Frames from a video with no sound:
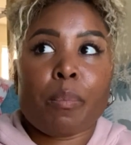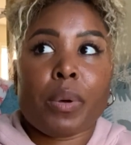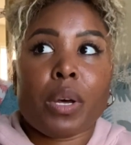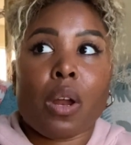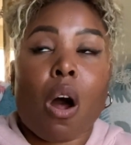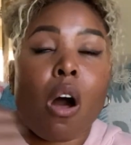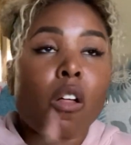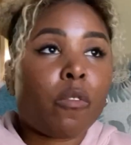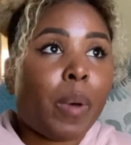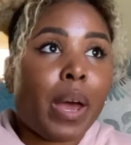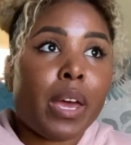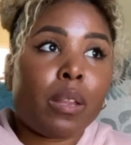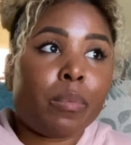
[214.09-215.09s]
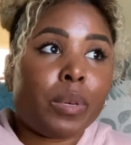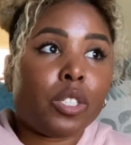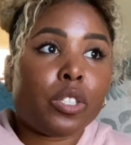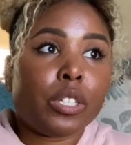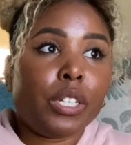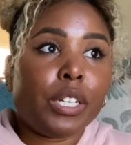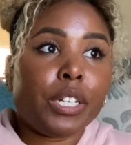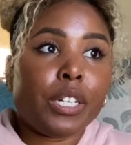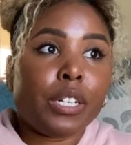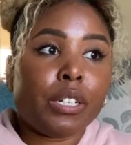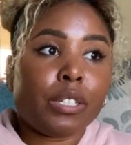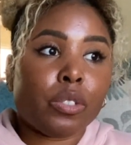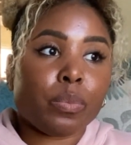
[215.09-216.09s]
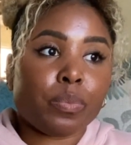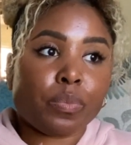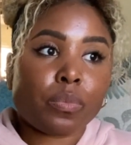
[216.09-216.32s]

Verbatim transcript: but all of my elementary years,